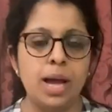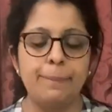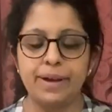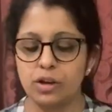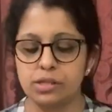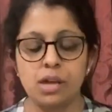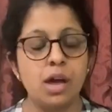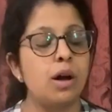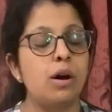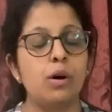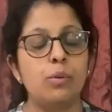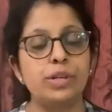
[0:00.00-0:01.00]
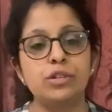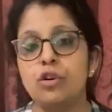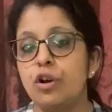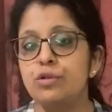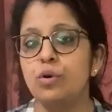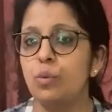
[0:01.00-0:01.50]
because we do
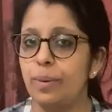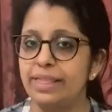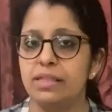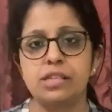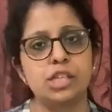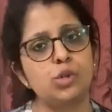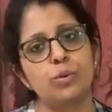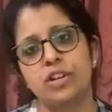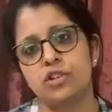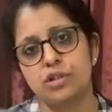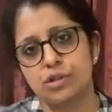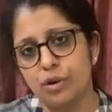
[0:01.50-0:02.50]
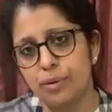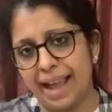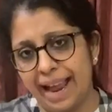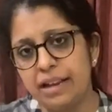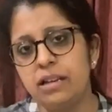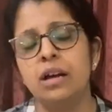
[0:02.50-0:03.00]
not know when the situation is going to
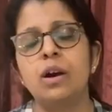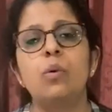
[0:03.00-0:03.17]
end,